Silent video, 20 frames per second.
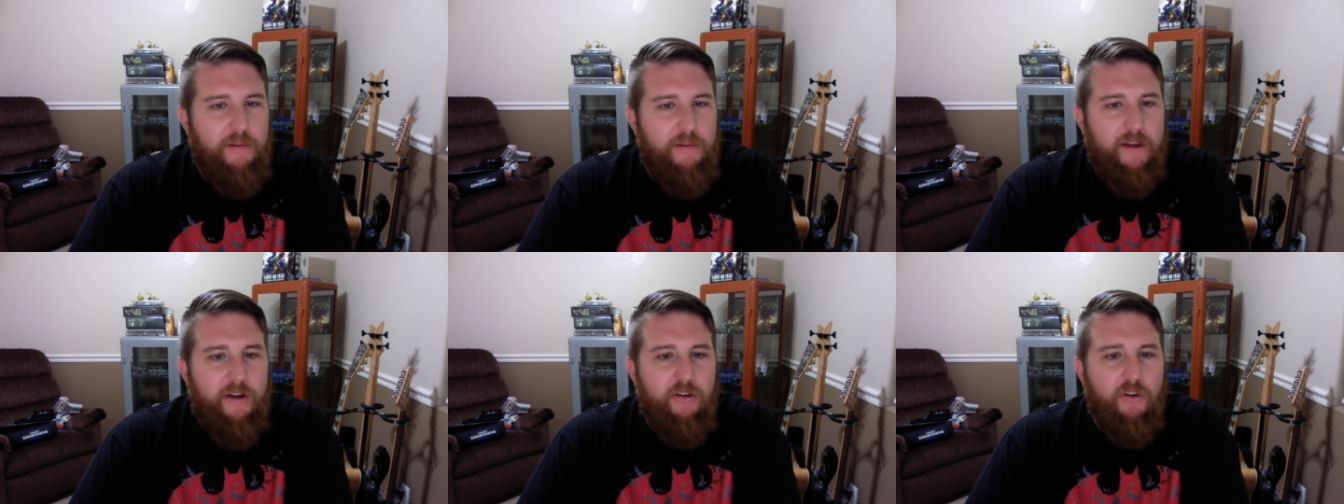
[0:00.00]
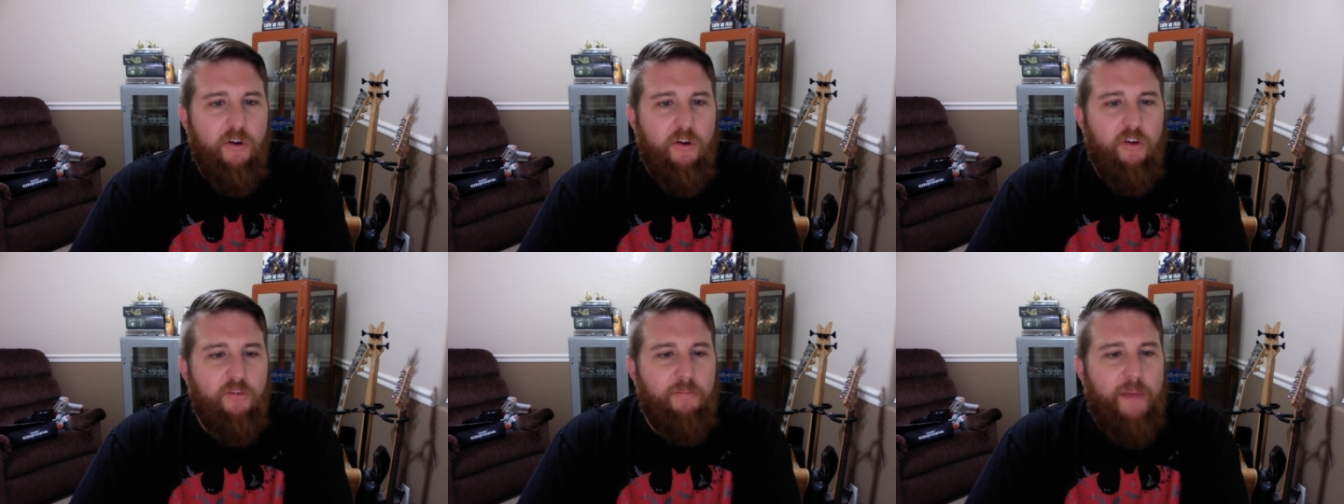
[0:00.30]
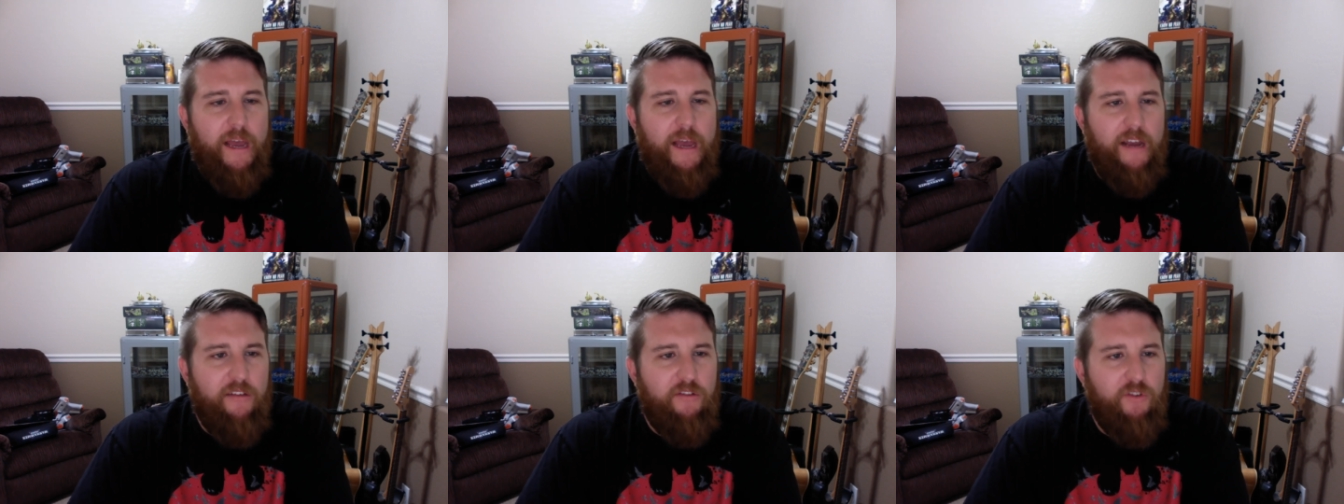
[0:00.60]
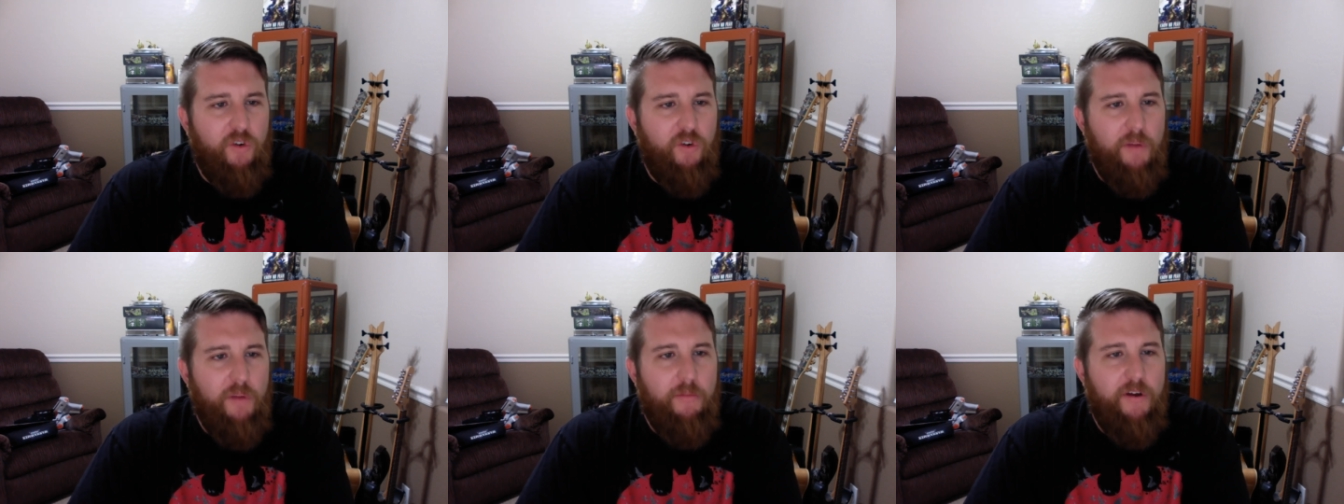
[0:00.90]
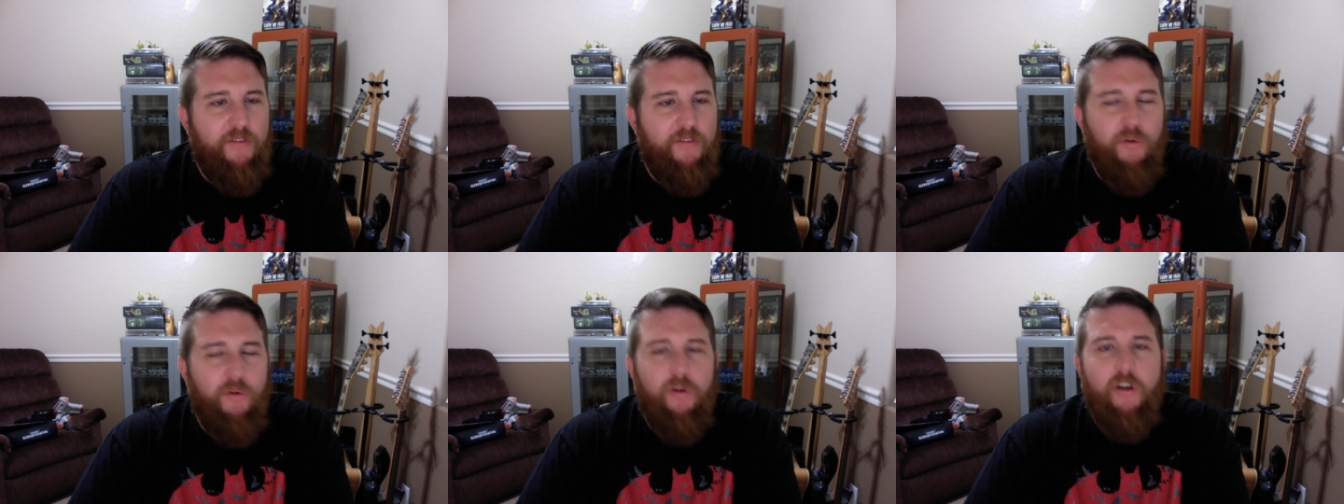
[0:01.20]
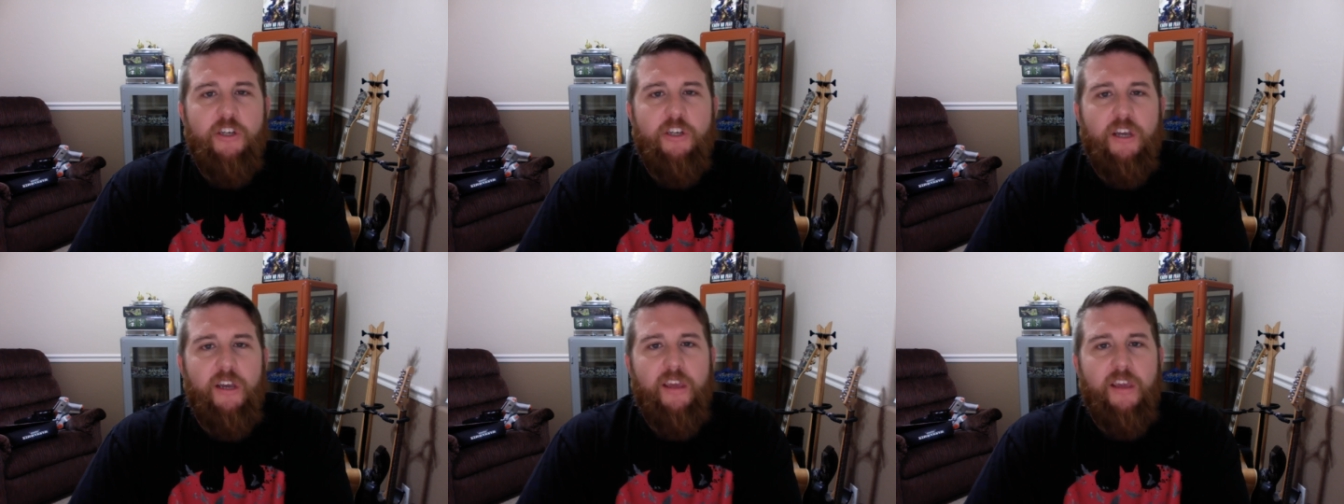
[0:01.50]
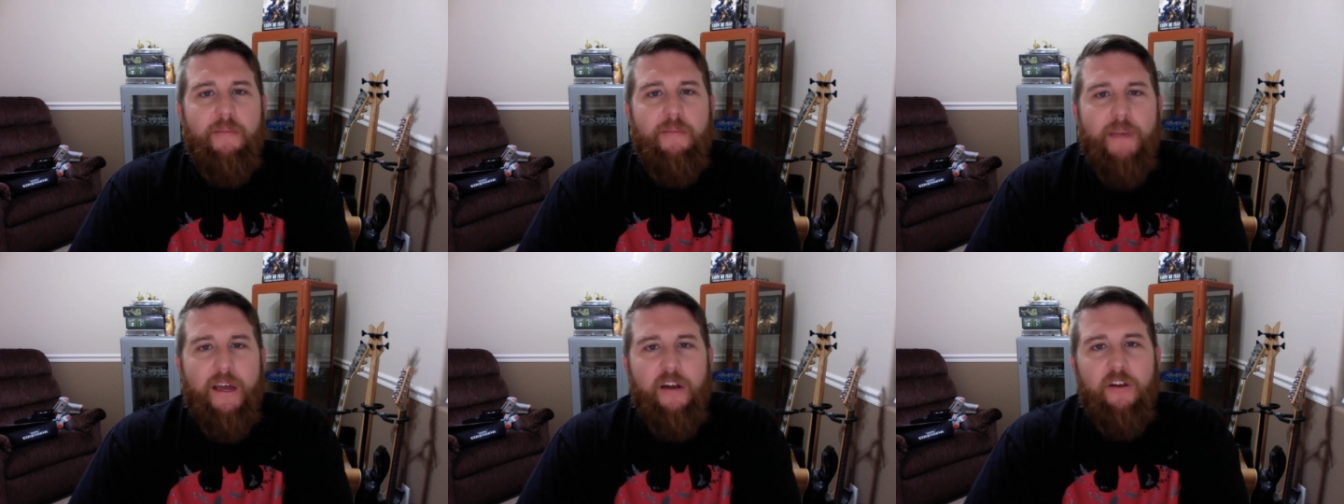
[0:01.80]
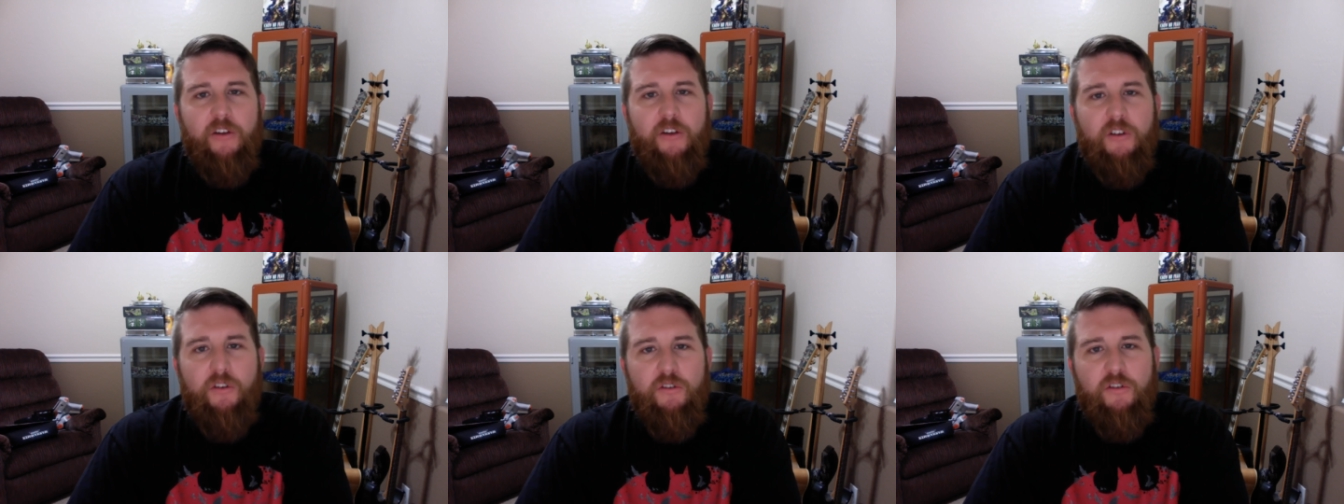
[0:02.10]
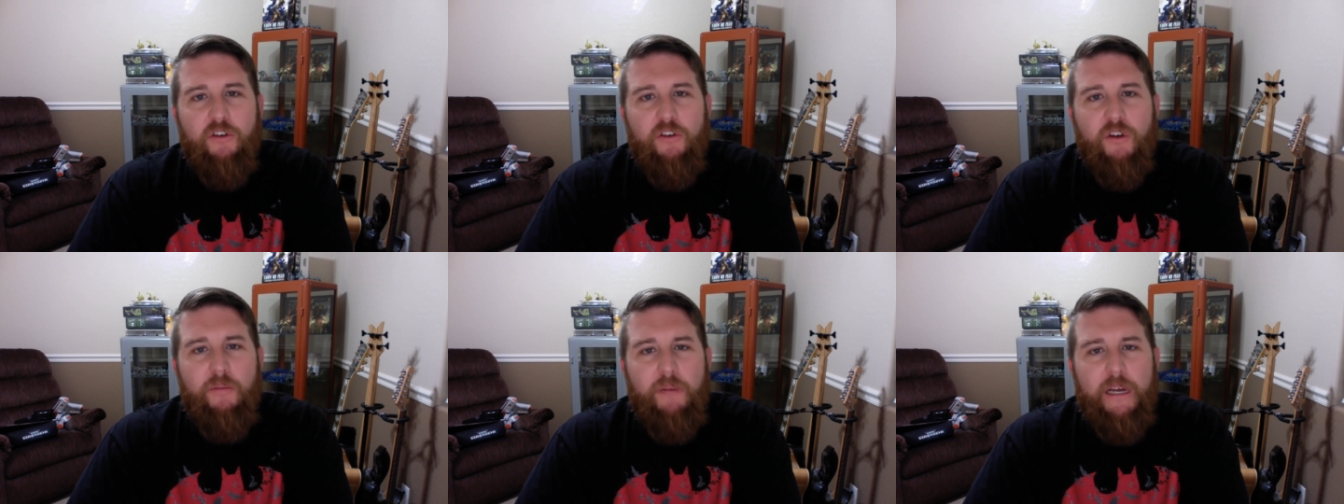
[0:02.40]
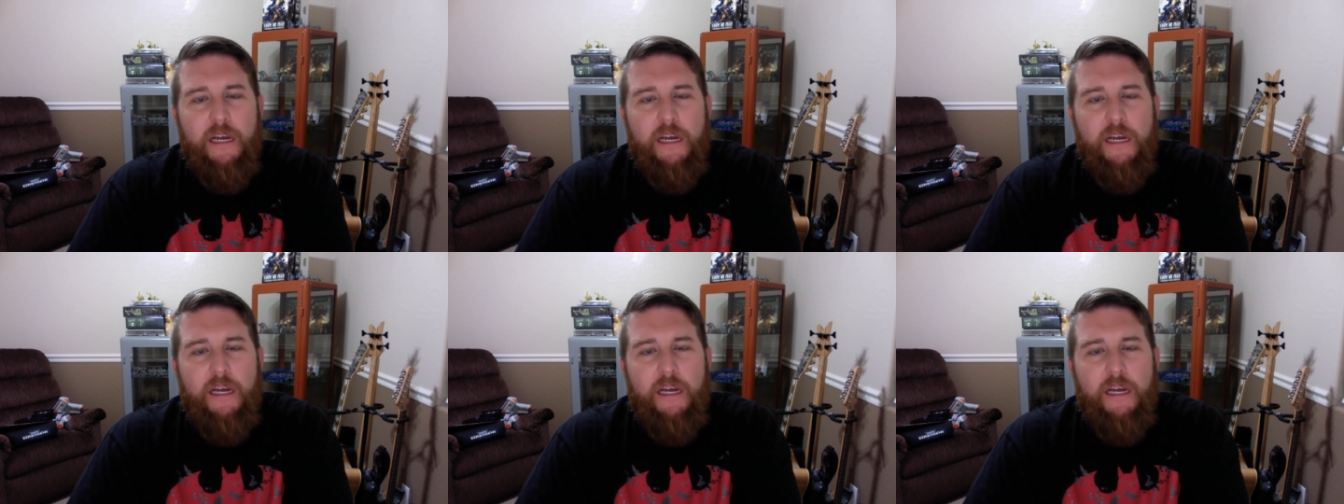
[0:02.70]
I don't know his backstory, but if you want to check him out on YouTube,